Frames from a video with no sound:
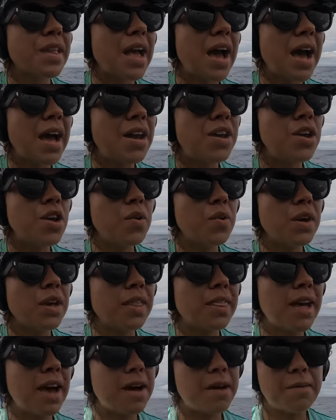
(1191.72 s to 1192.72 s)
And
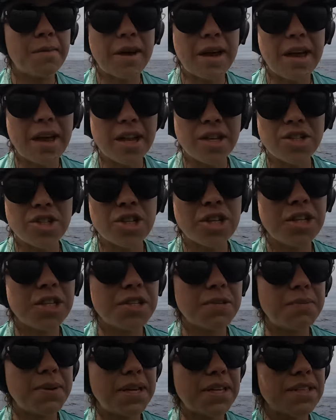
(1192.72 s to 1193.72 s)
knowing that my engine
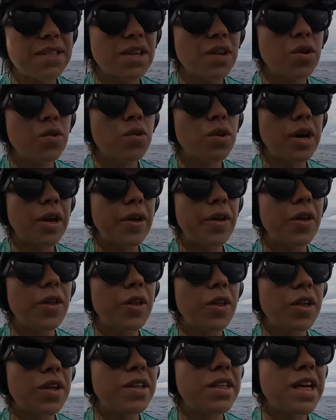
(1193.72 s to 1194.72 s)
is pissing
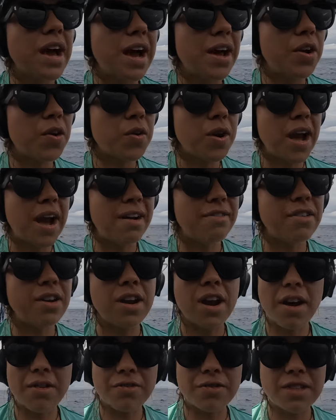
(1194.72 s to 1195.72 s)
oil, I don't have
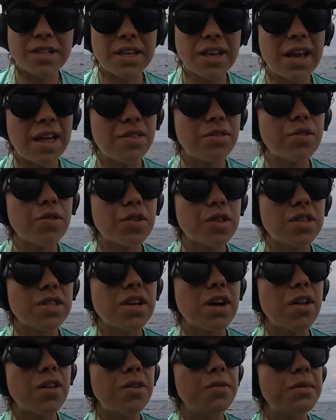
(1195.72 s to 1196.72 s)
enough to get through the
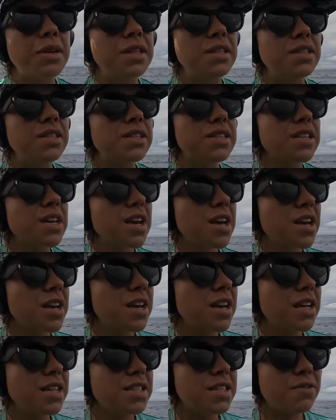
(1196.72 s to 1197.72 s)
Solomons.
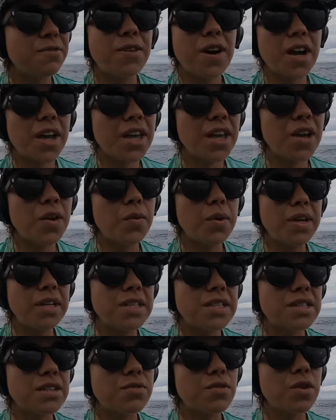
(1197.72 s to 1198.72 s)
It's a fucking
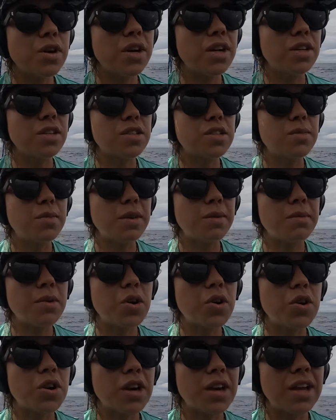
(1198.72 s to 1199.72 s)
waste of oil to be
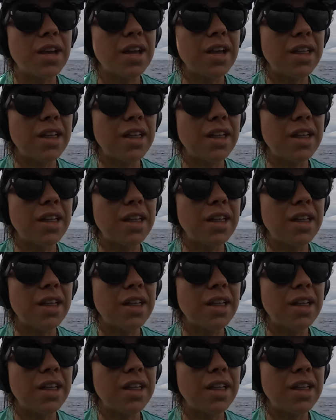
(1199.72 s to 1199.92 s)
motoring